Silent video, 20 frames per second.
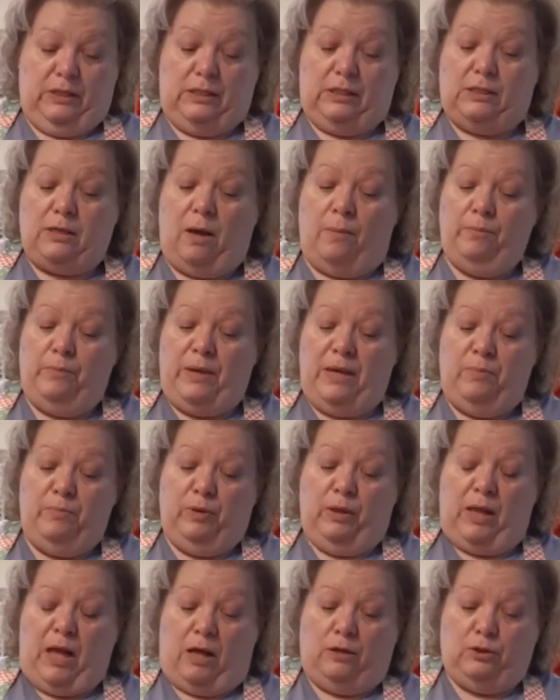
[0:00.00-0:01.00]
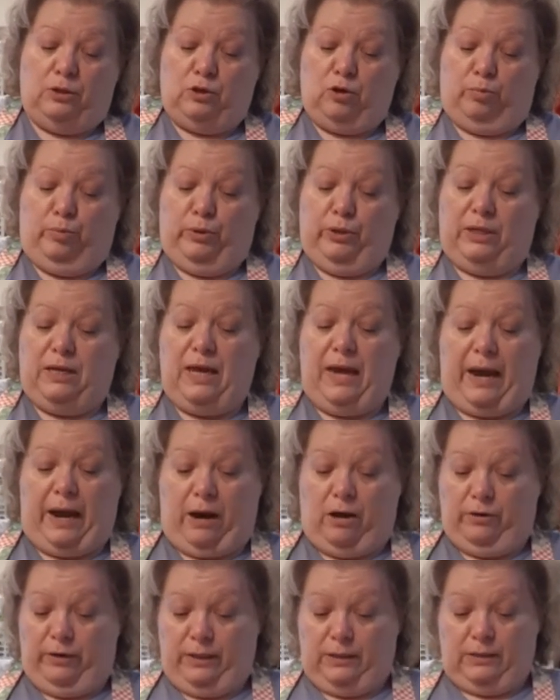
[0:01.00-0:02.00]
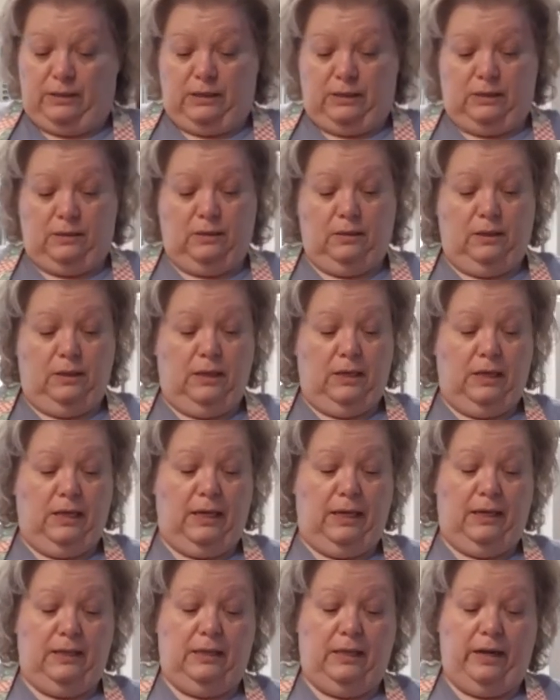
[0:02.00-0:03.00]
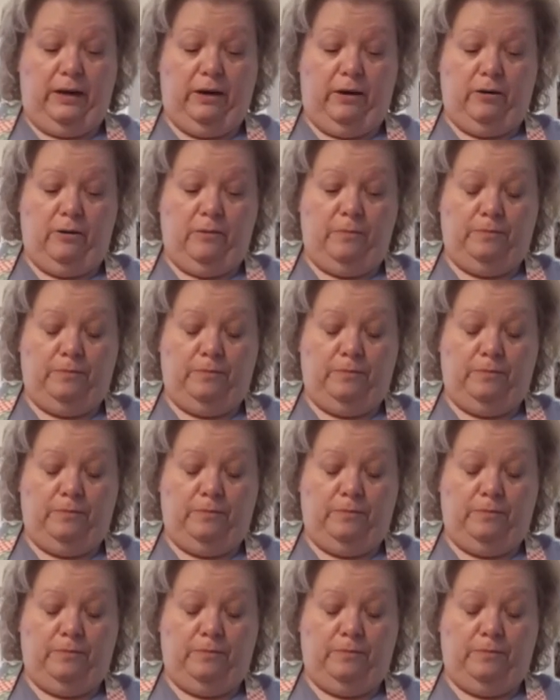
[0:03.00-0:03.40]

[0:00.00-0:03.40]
Some people also put carrots in there.